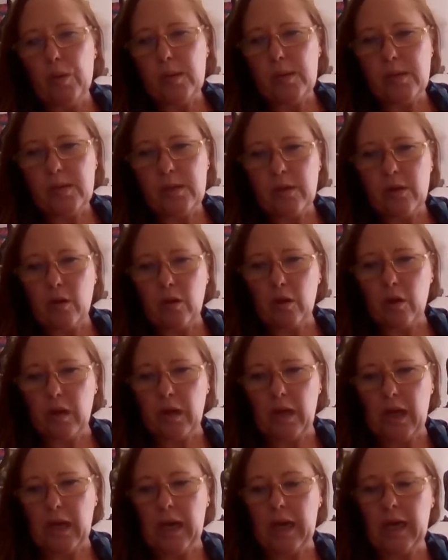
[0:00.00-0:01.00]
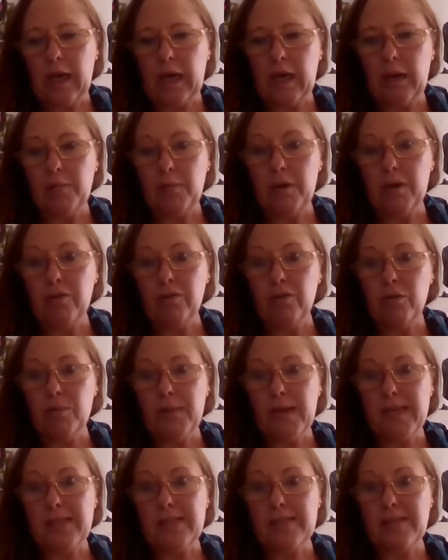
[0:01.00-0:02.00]
also got a beautiful
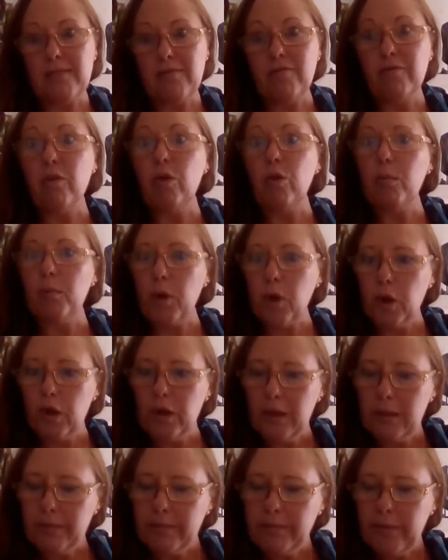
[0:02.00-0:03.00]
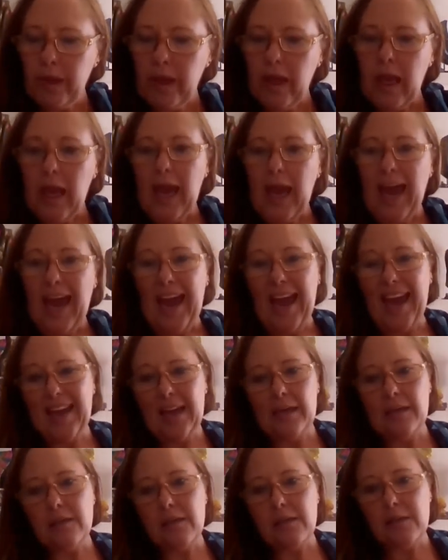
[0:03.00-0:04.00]
massive full moon
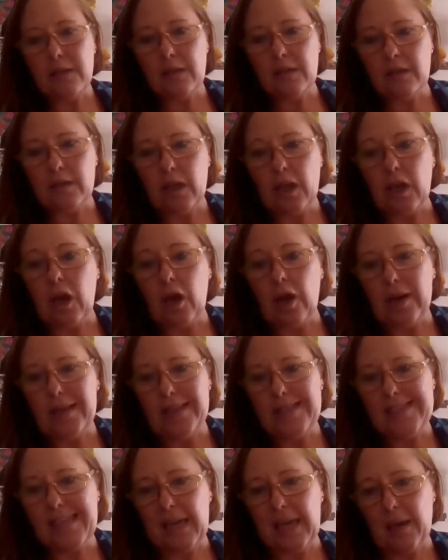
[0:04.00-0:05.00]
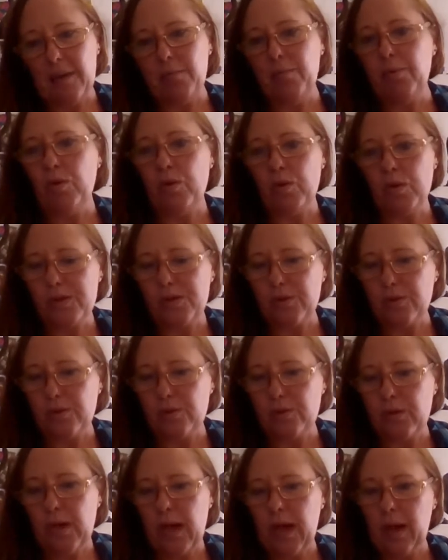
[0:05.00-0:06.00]
and the Lionsgate
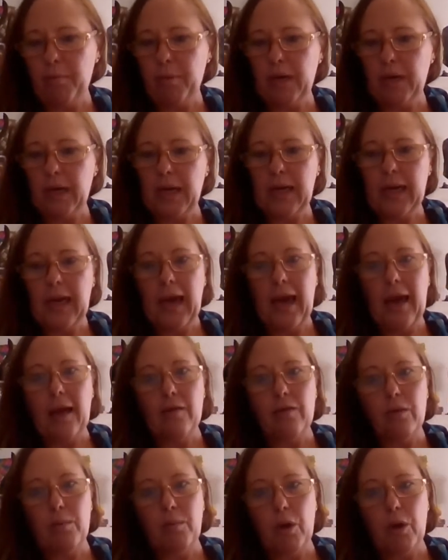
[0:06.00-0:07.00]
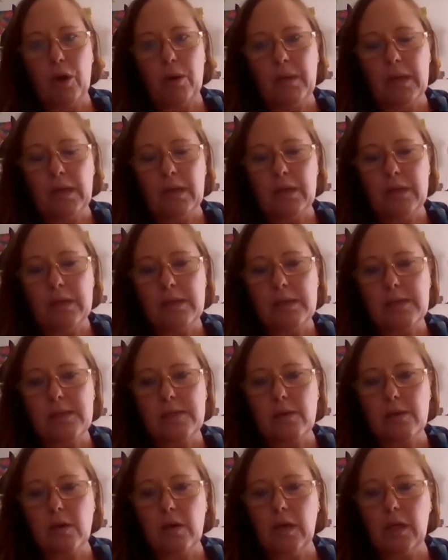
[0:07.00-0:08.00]
portal happening at the moment.
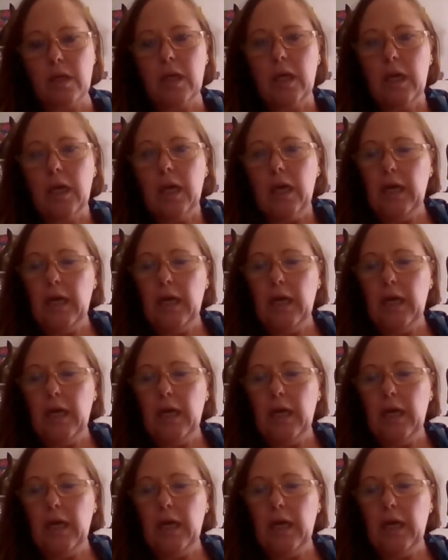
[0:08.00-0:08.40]
So,